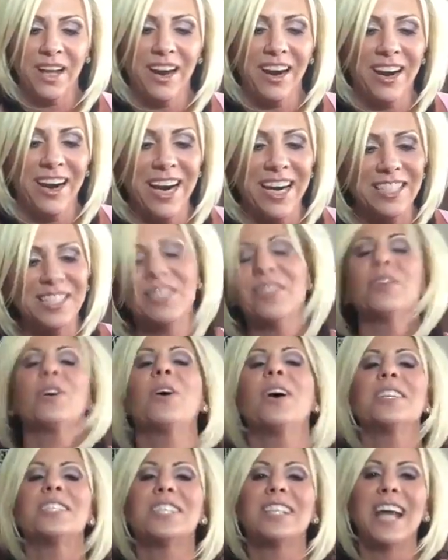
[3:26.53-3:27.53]
All right, so the
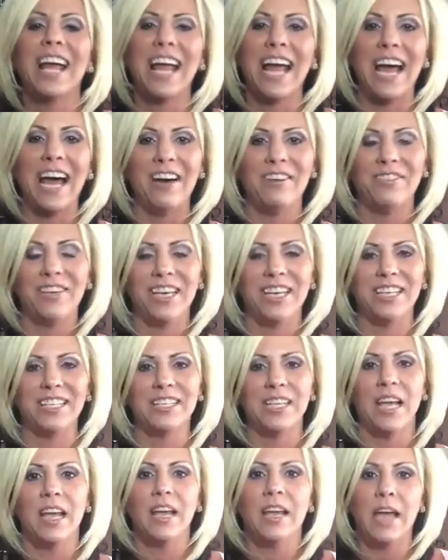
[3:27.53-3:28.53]
question I have is,
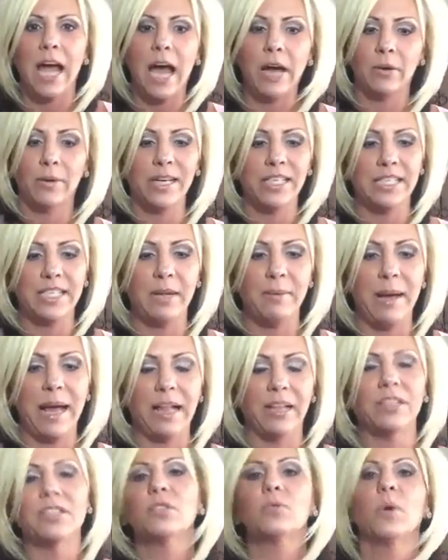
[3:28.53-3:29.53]
how do I stay
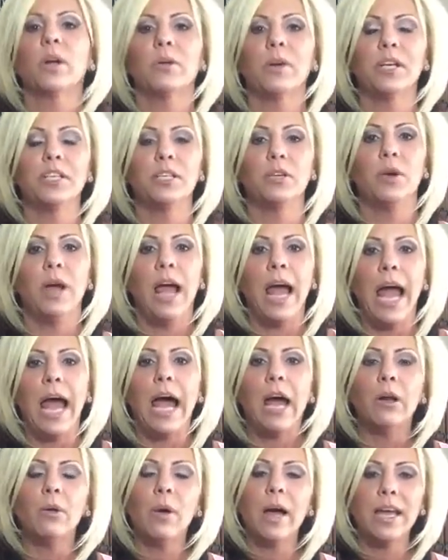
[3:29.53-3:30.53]
balanced? What do I do?
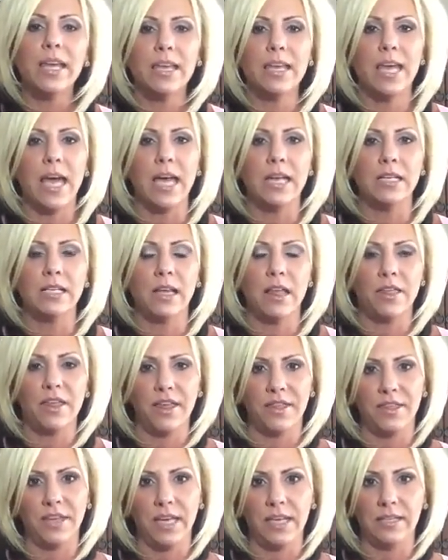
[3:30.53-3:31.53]
How do I get the
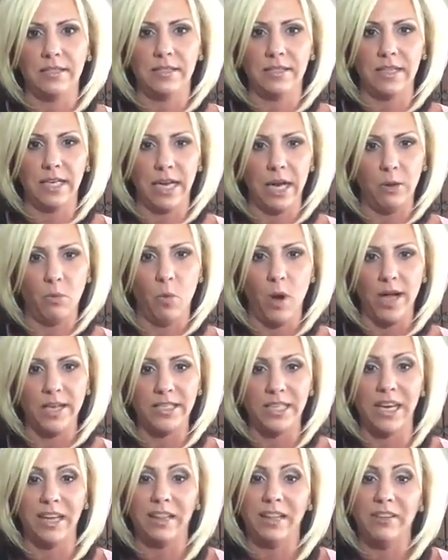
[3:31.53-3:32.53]
things that I want?
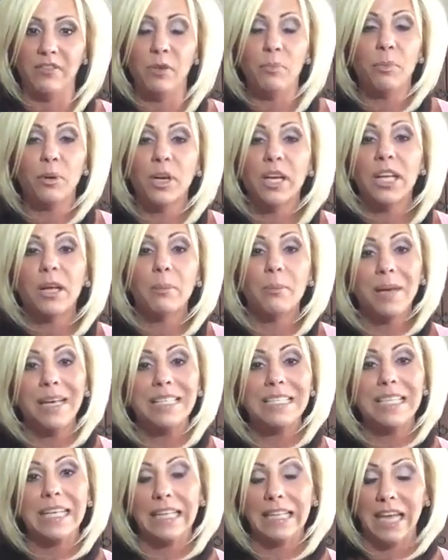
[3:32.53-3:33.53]
I live a pretty
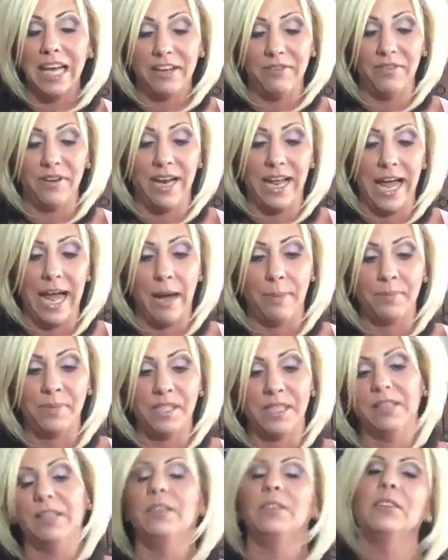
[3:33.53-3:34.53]
amazing life, and I
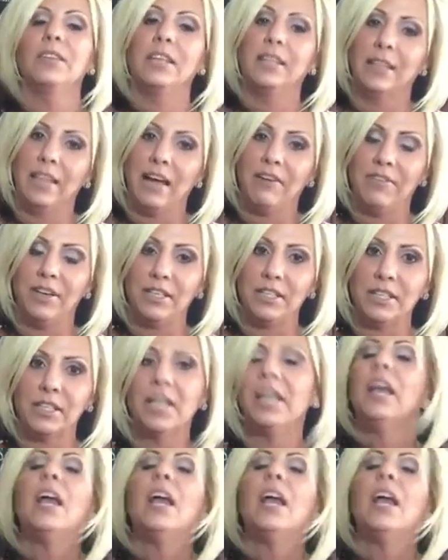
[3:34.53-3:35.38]
absolutely love it.